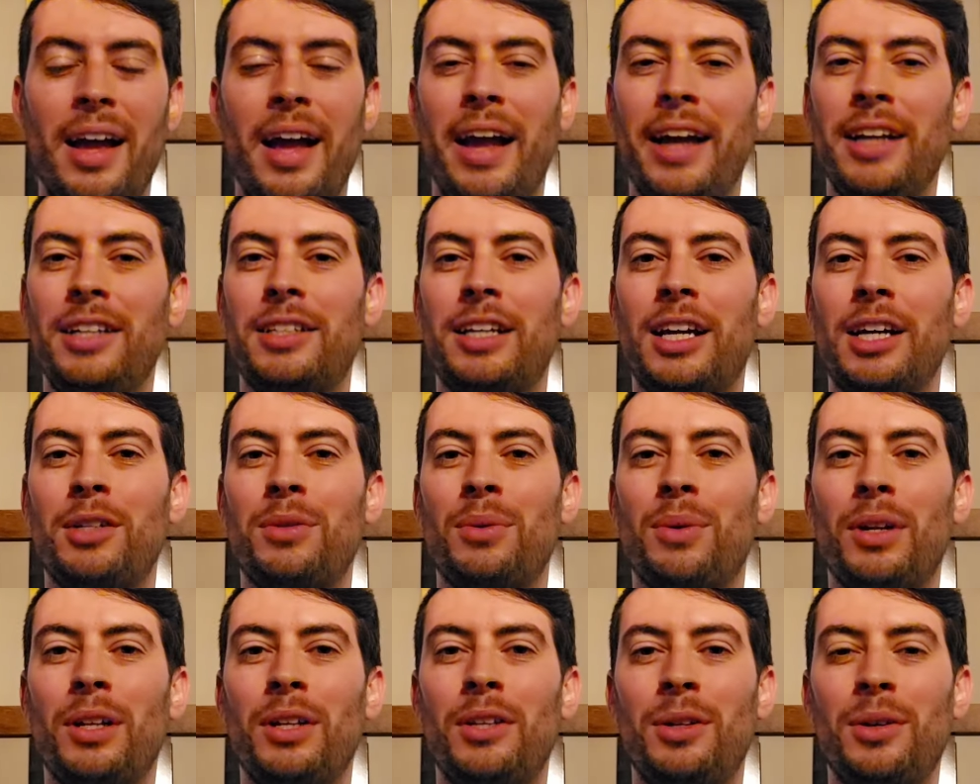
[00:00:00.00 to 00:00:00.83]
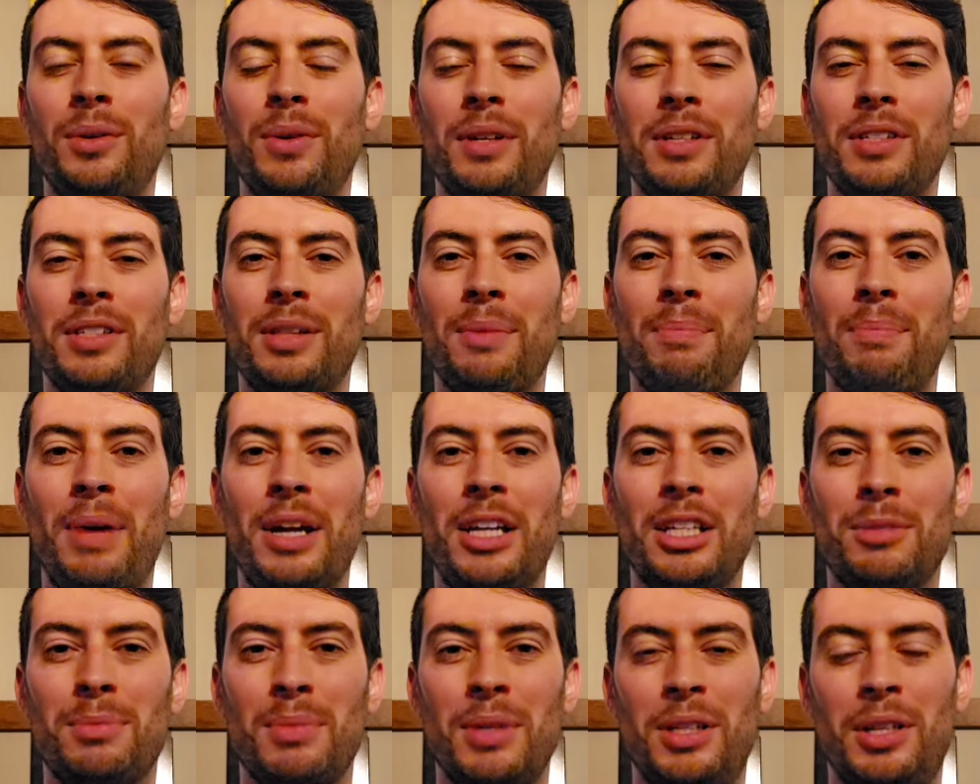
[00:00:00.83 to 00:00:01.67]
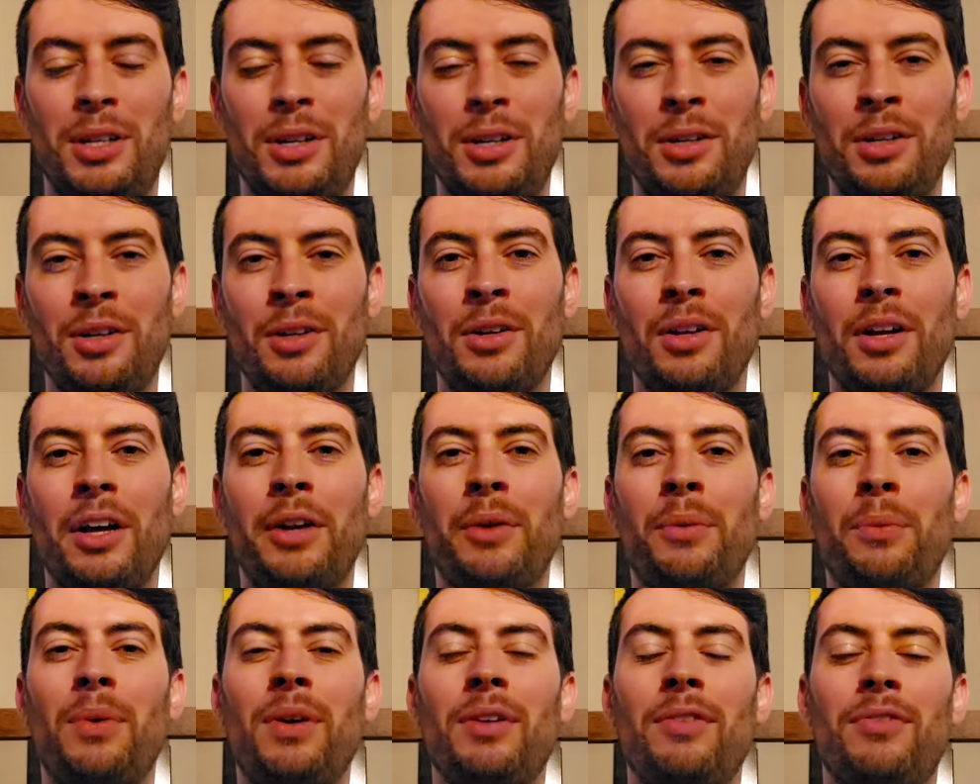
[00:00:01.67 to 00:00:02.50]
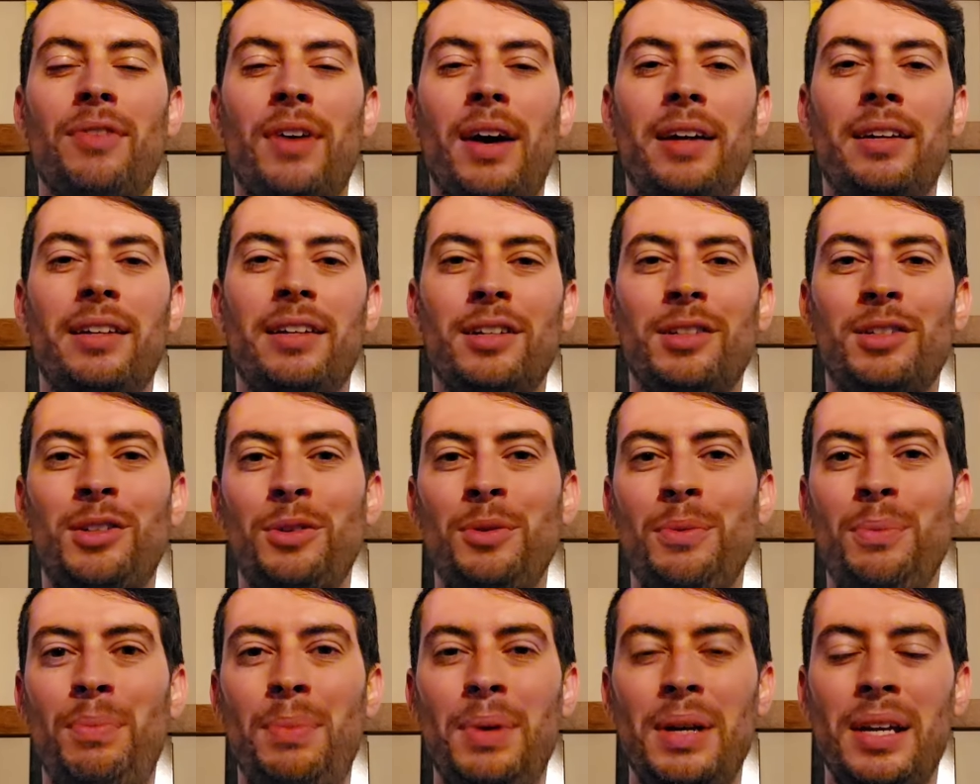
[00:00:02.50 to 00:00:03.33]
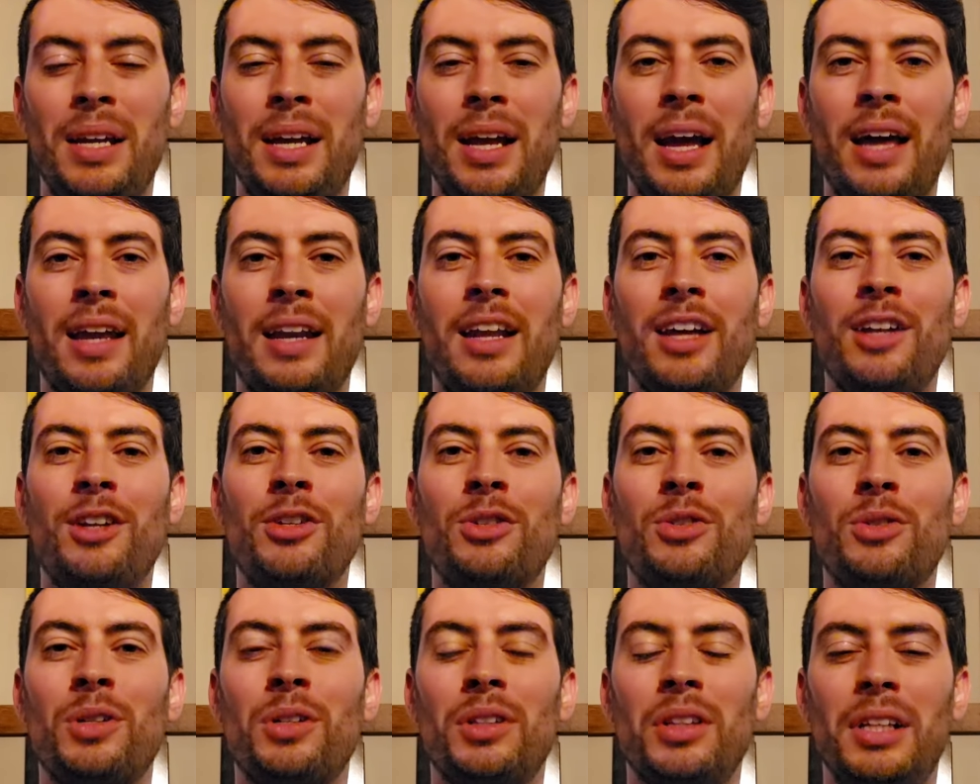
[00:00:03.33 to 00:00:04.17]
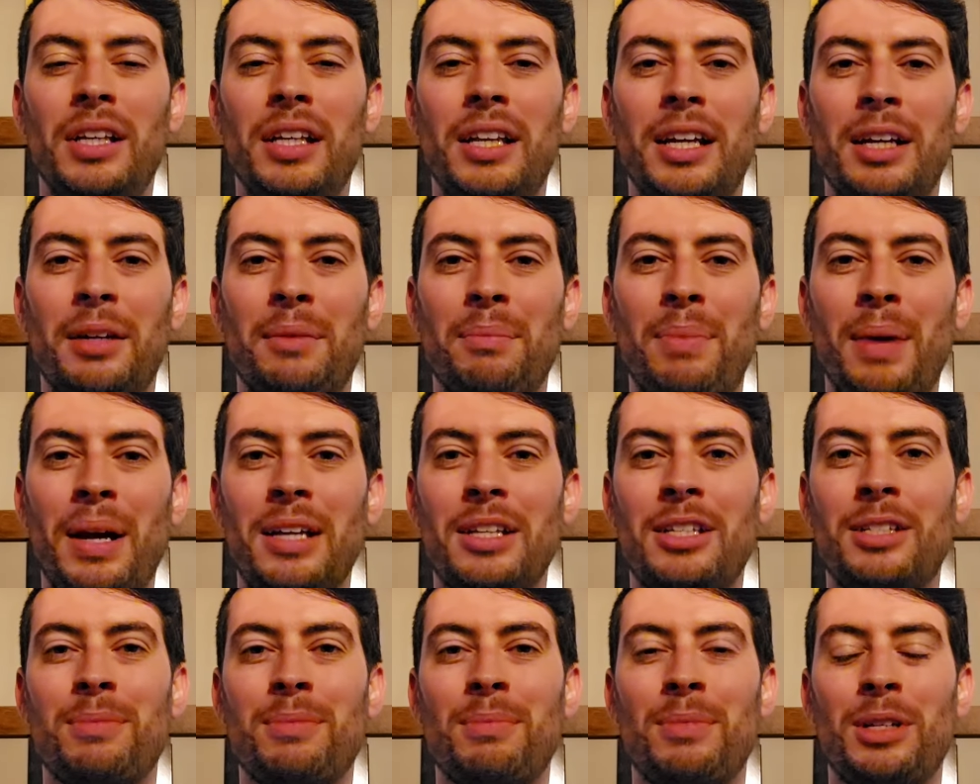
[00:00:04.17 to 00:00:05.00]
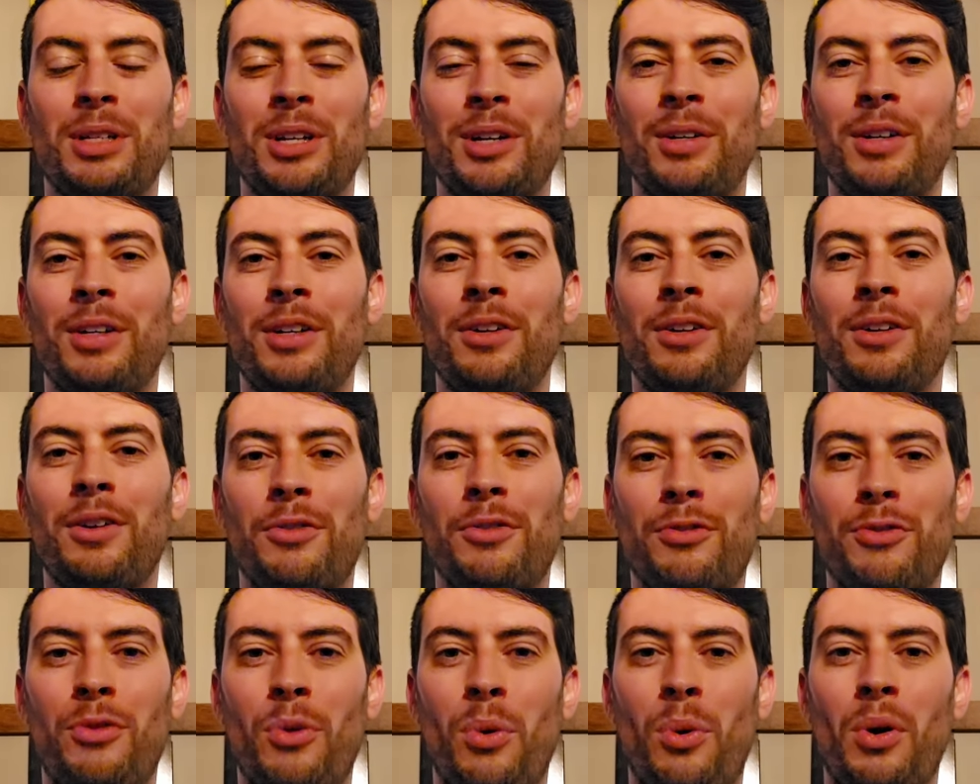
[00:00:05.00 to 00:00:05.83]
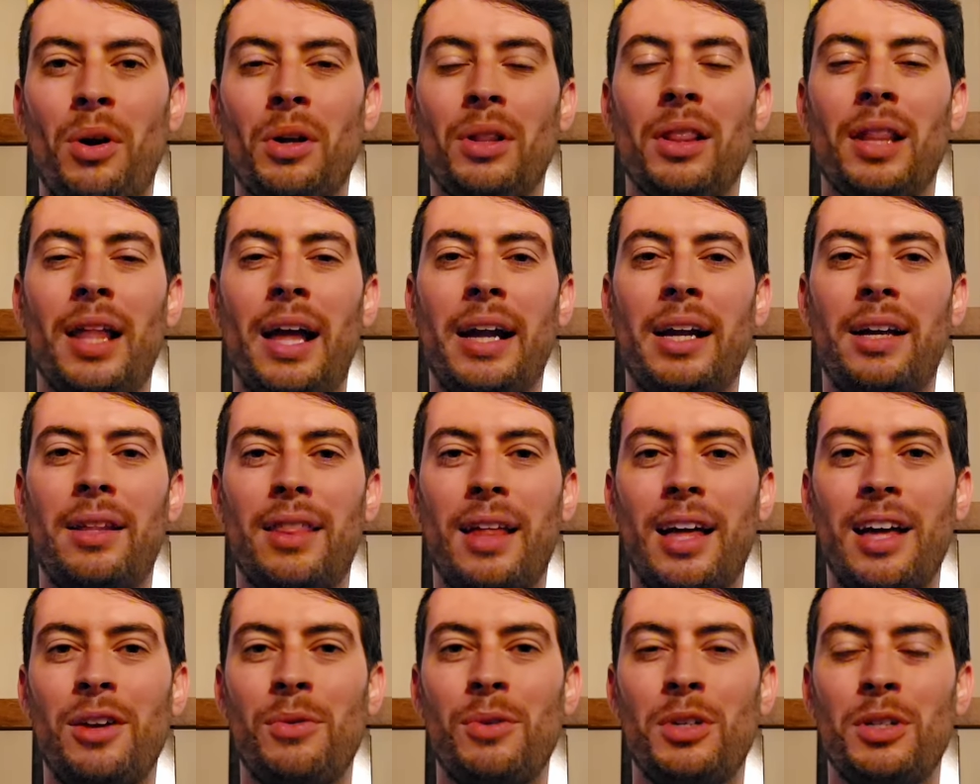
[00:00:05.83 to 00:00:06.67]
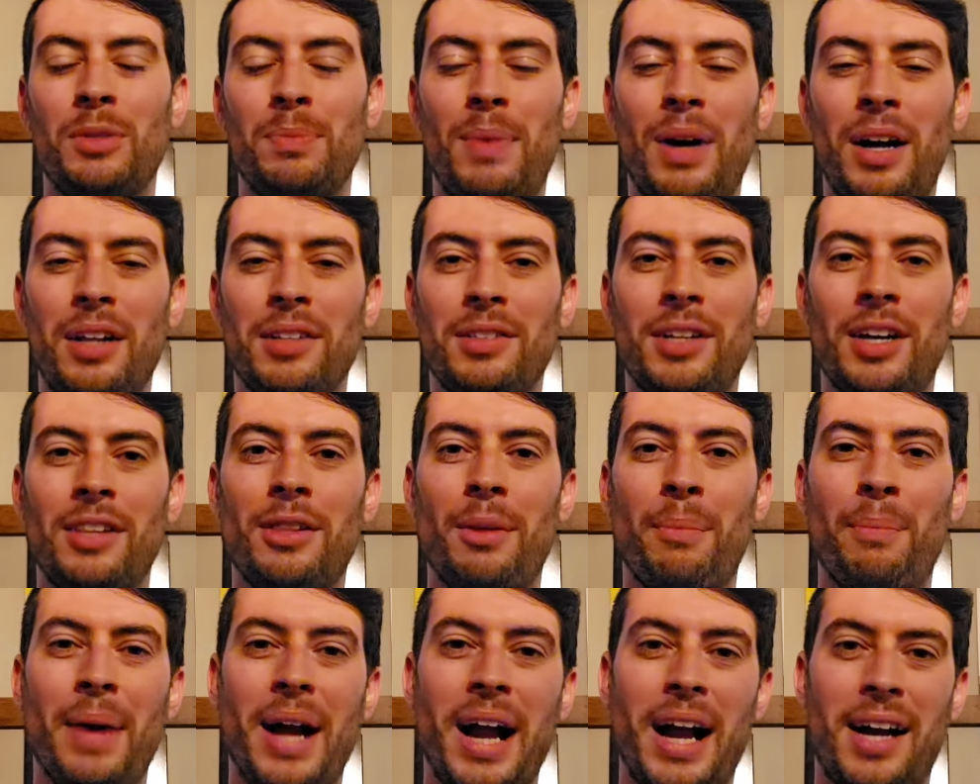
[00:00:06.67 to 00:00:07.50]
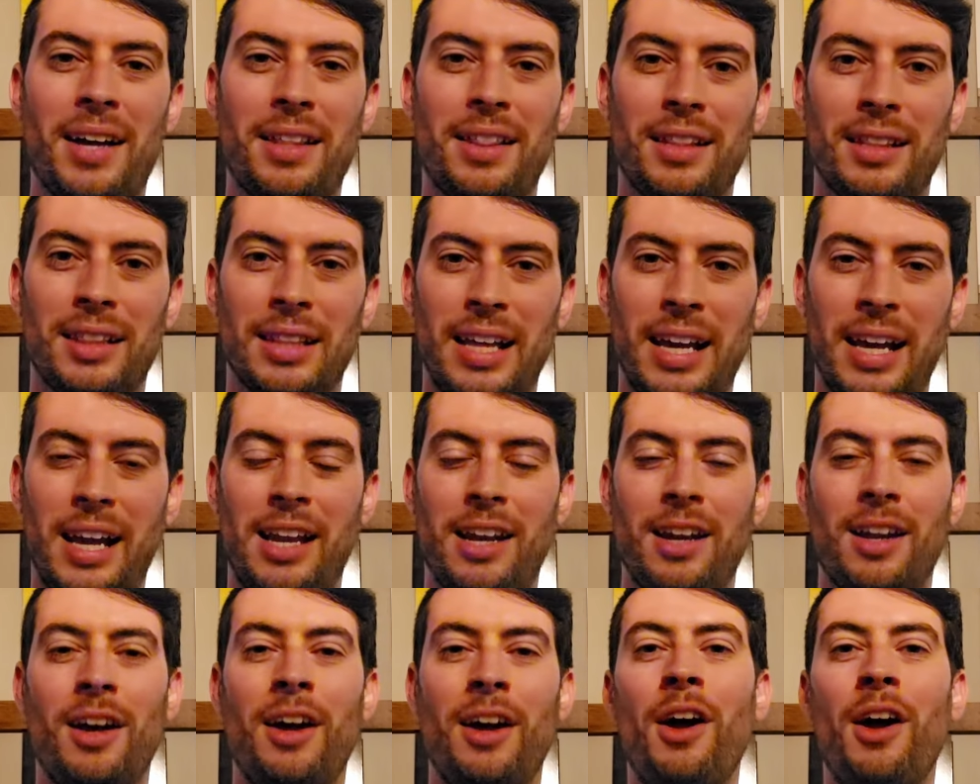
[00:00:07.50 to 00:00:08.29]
HK22 is the base material, and we find it to be an industry-leading base material for length and response on the back of the lane.